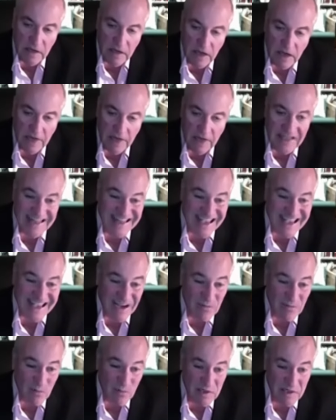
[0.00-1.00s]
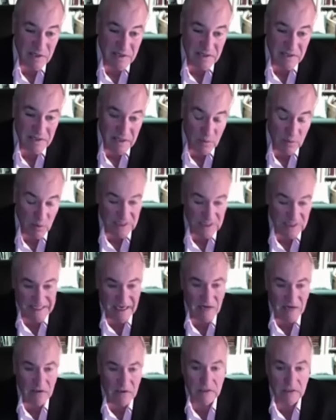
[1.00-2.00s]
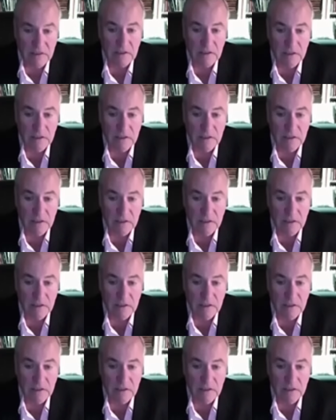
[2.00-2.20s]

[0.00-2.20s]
I think it was settled in